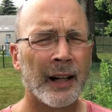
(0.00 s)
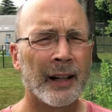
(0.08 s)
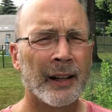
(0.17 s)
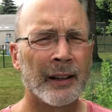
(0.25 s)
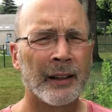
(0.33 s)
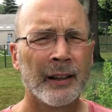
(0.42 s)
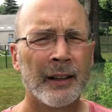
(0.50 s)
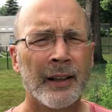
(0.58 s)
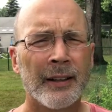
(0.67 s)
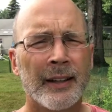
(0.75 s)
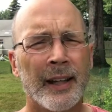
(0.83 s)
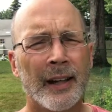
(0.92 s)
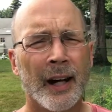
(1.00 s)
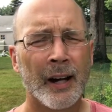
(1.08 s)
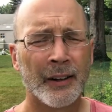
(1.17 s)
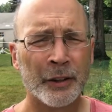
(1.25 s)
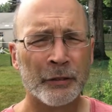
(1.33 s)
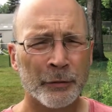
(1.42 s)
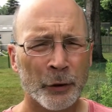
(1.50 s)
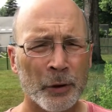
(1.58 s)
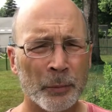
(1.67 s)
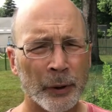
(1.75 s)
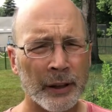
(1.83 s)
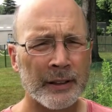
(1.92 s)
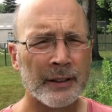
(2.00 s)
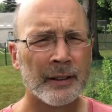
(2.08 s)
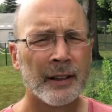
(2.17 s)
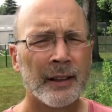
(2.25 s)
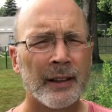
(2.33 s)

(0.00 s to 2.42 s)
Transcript: are they are invertebrates.